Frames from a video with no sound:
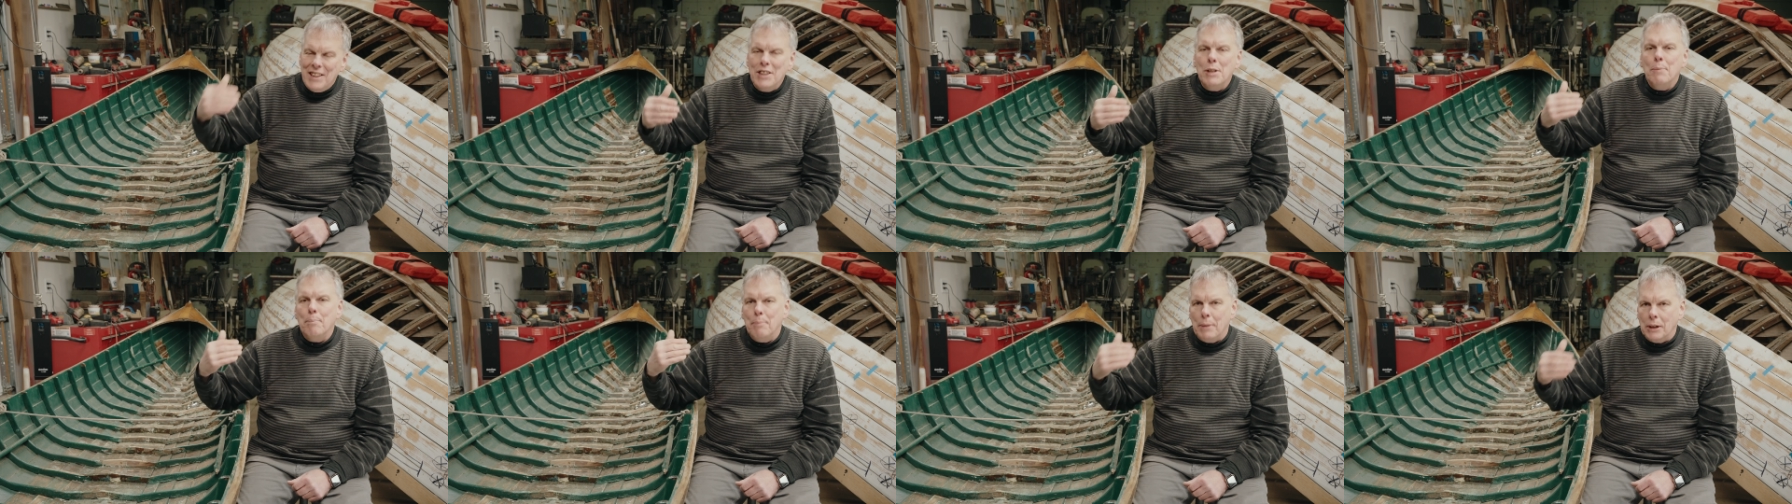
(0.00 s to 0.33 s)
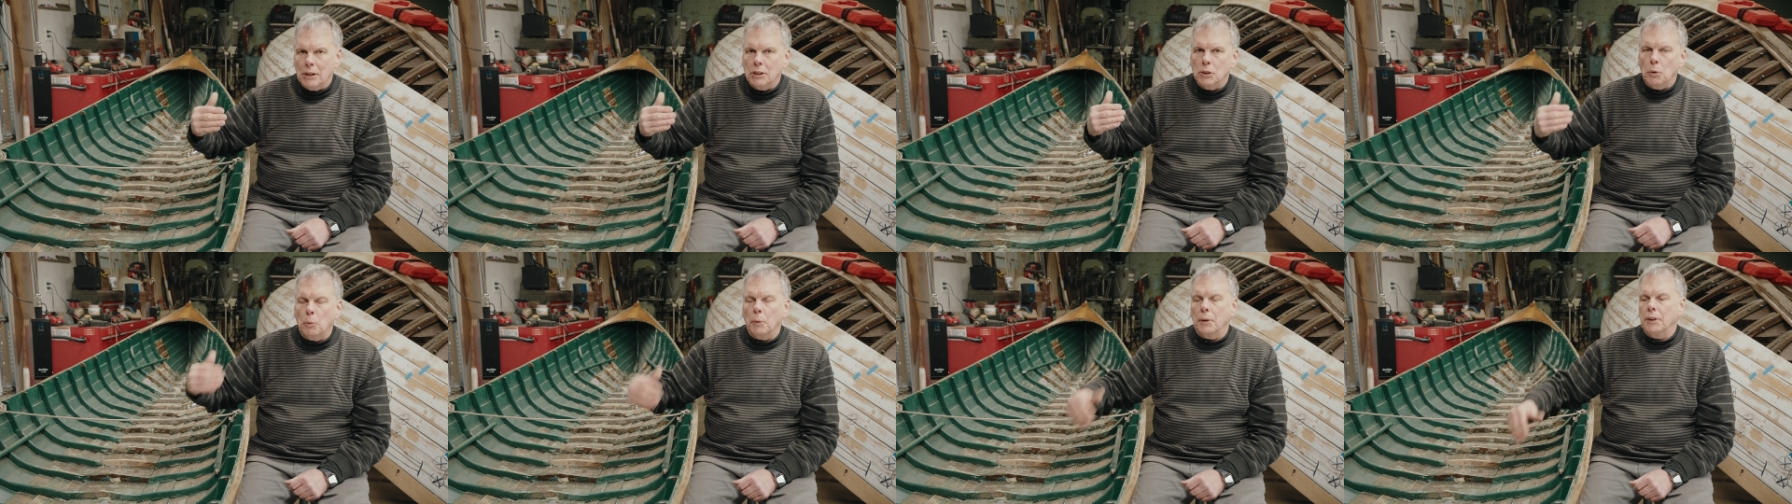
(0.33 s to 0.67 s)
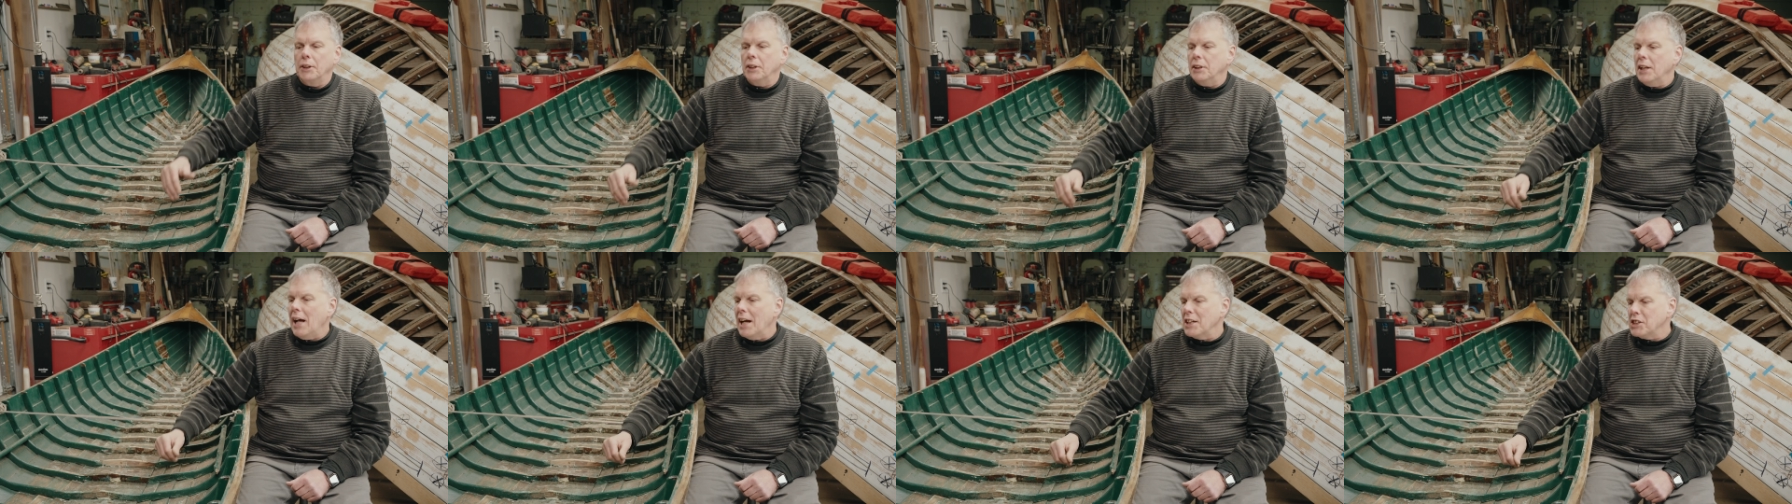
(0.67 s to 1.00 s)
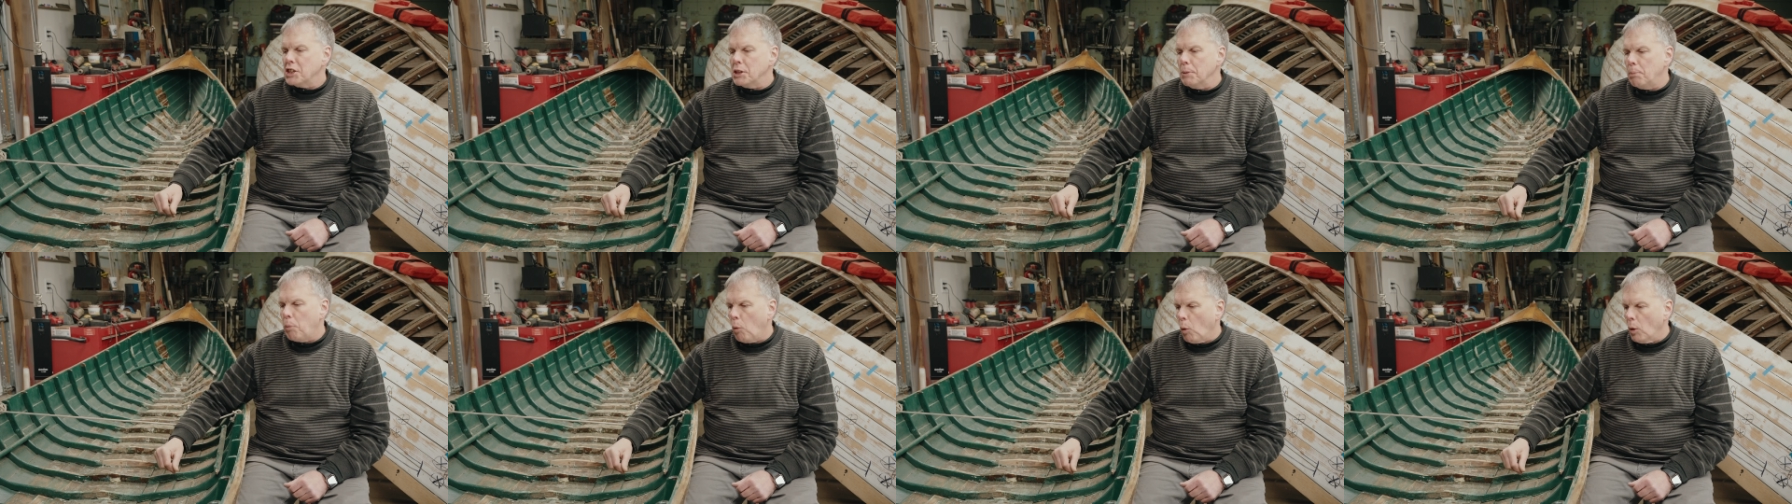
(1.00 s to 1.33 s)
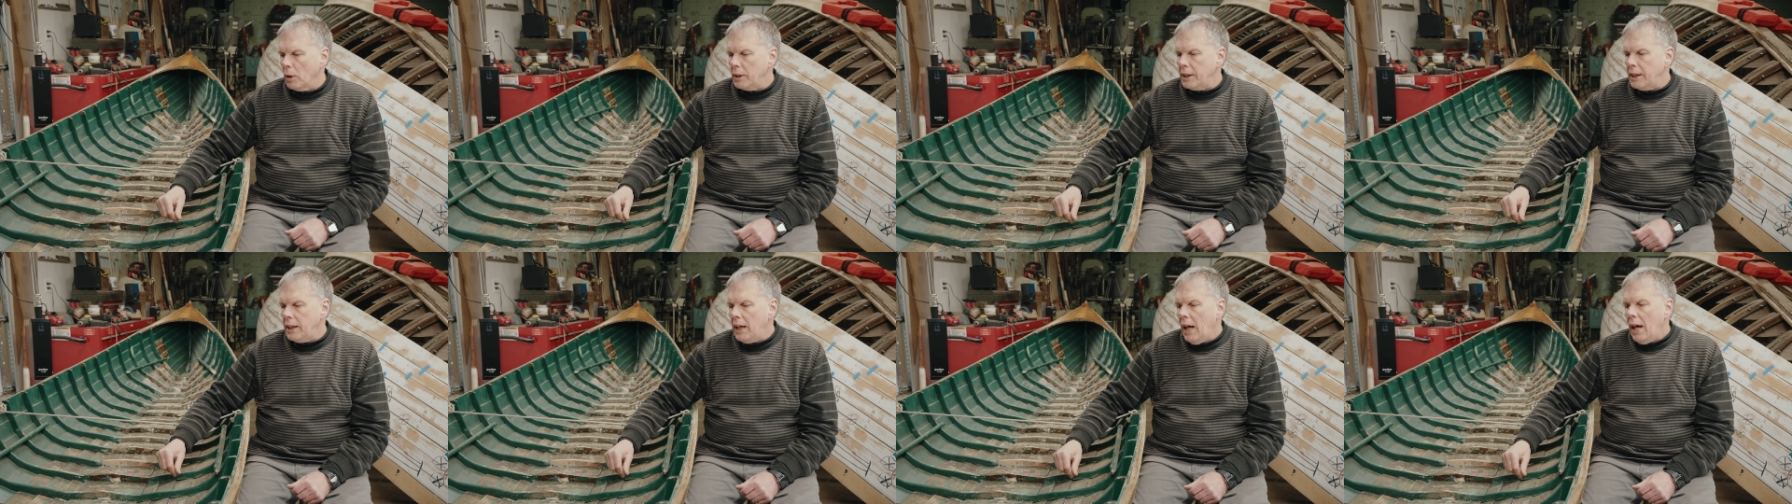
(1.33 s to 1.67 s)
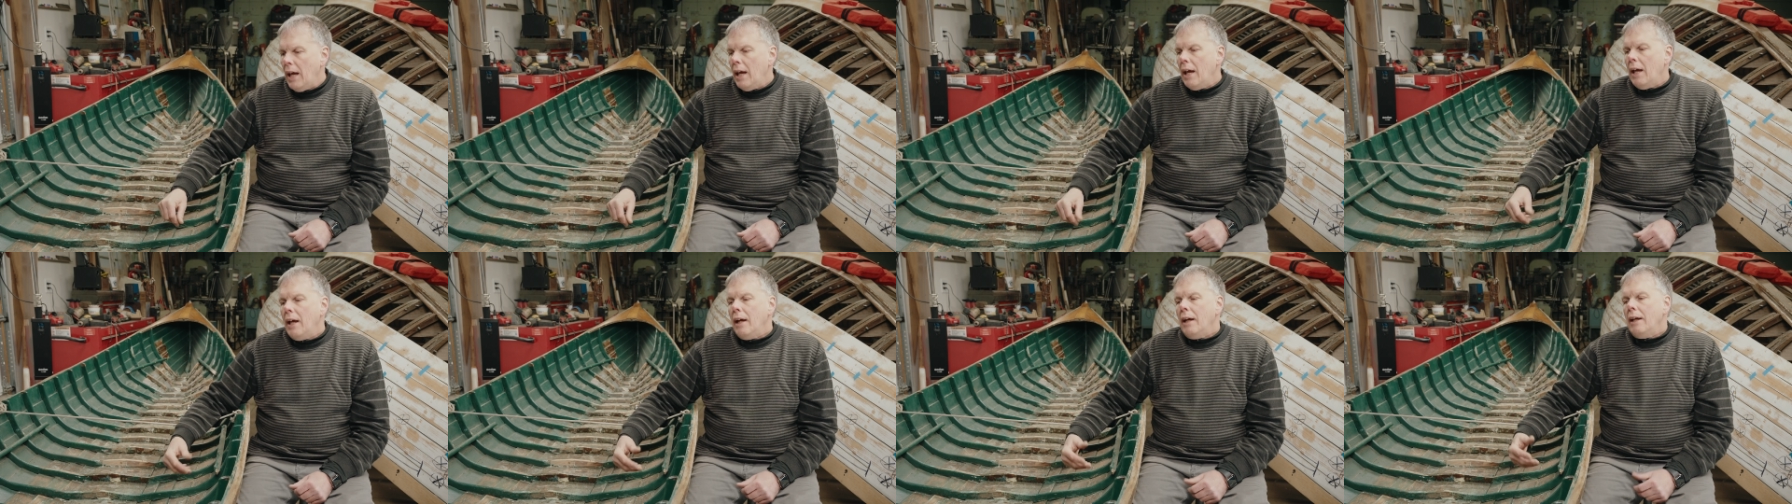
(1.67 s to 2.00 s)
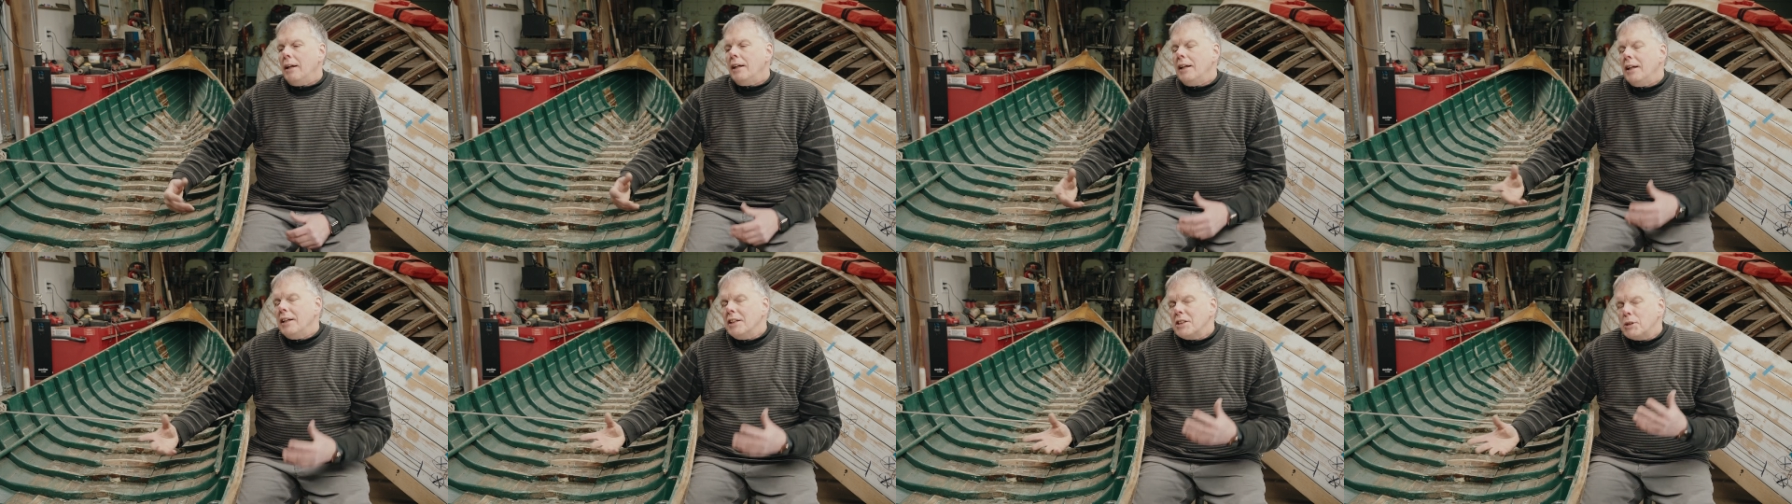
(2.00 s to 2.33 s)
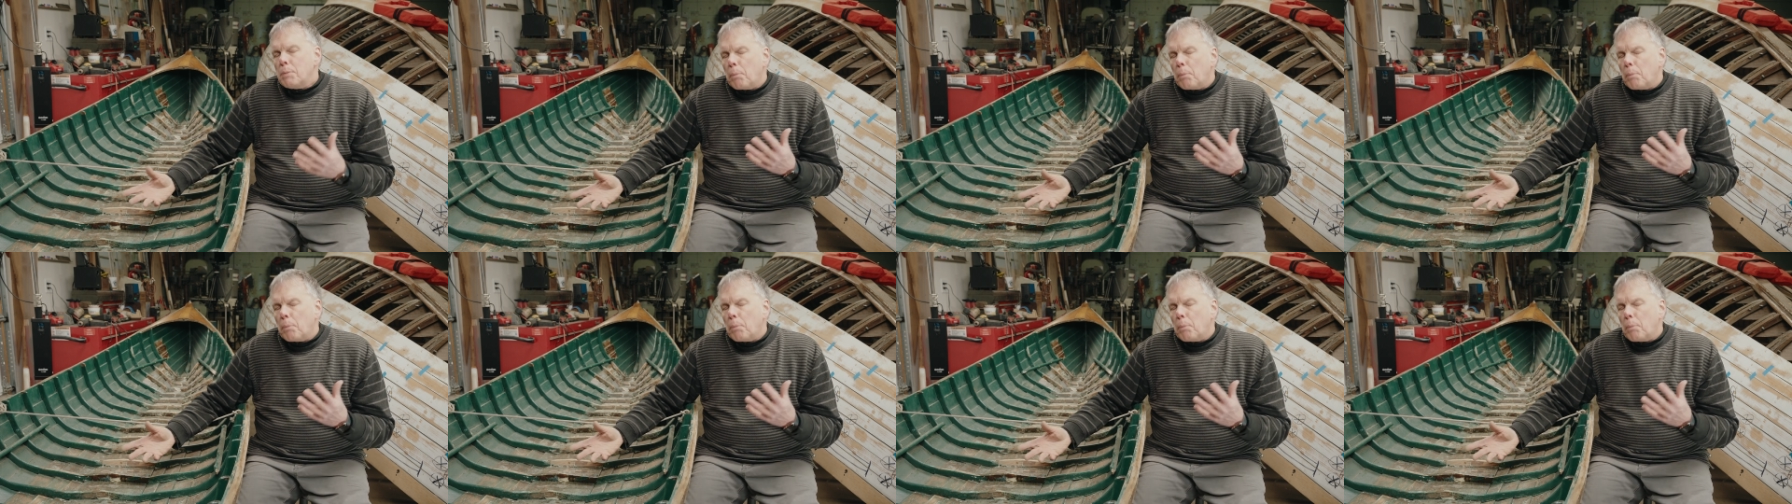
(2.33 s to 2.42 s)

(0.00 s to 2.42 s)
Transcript: the middle where they're not supported is